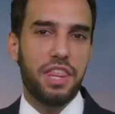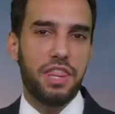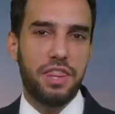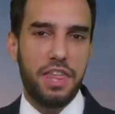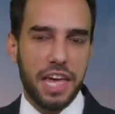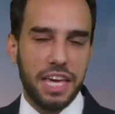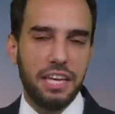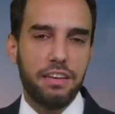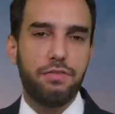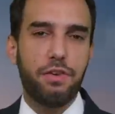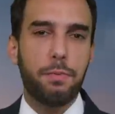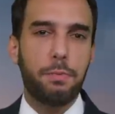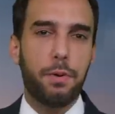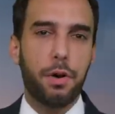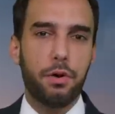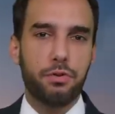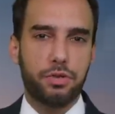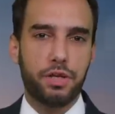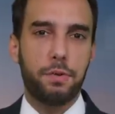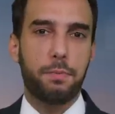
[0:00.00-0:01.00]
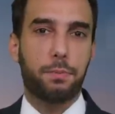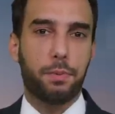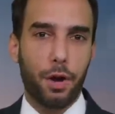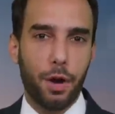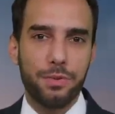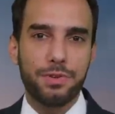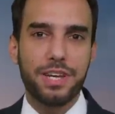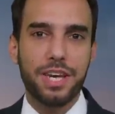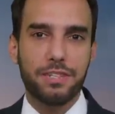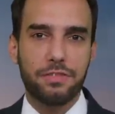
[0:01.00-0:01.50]
They even posted
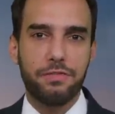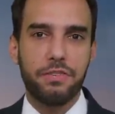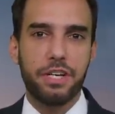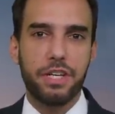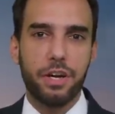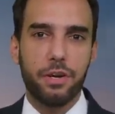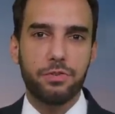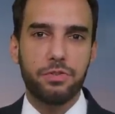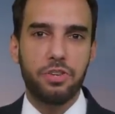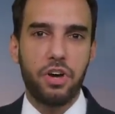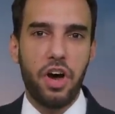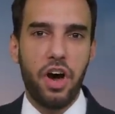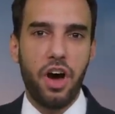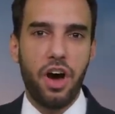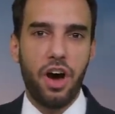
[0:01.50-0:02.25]
protest videos